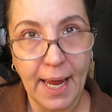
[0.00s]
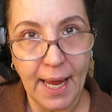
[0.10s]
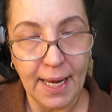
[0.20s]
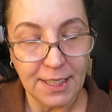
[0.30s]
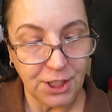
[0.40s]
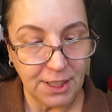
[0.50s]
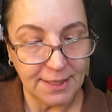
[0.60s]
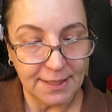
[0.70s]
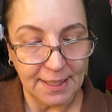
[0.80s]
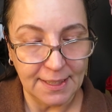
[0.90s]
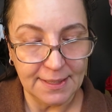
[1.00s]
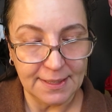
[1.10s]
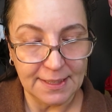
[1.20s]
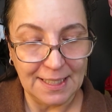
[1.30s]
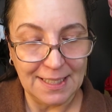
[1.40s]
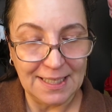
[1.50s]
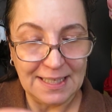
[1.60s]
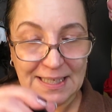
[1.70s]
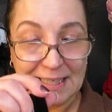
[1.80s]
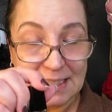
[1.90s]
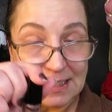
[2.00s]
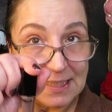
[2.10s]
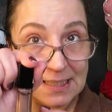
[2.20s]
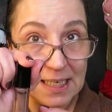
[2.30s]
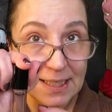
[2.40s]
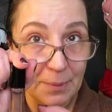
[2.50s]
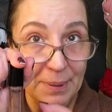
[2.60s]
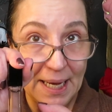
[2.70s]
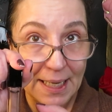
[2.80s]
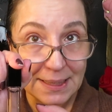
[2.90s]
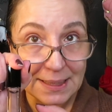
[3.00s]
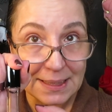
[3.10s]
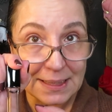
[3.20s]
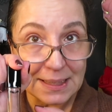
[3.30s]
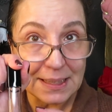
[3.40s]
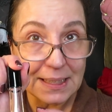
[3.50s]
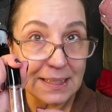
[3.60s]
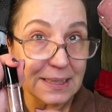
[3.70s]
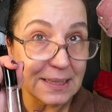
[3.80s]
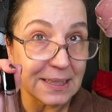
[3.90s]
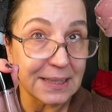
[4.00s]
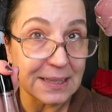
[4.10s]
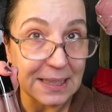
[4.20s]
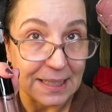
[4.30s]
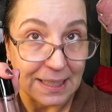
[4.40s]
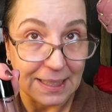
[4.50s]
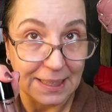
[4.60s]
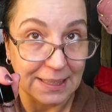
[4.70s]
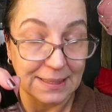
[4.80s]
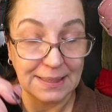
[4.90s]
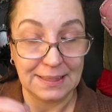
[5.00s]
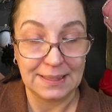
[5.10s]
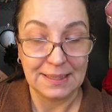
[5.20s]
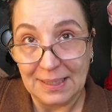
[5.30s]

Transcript: And she says, this is not the best, the Sisley is.